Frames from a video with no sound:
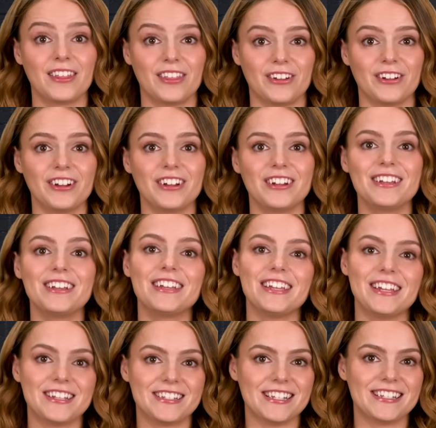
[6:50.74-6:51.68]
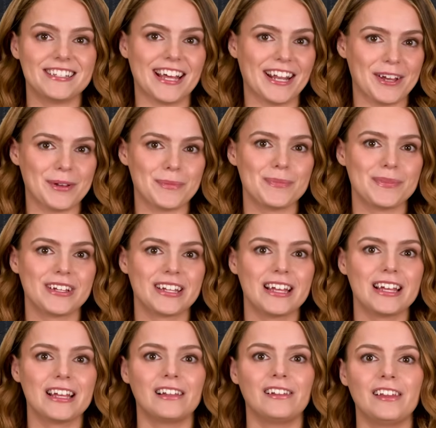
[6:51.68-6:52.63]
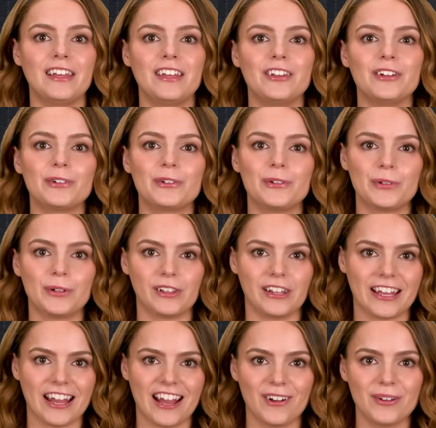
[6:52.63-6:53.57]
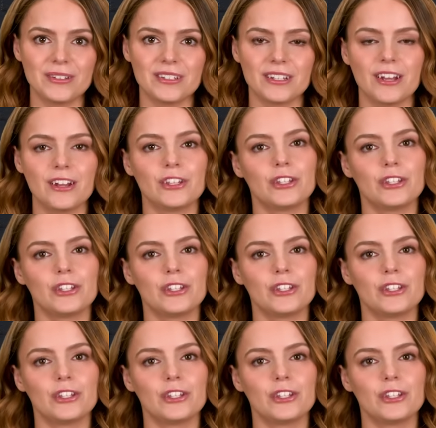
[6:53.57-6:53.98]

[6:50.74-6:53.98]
Third, easy setup. Link your Google account,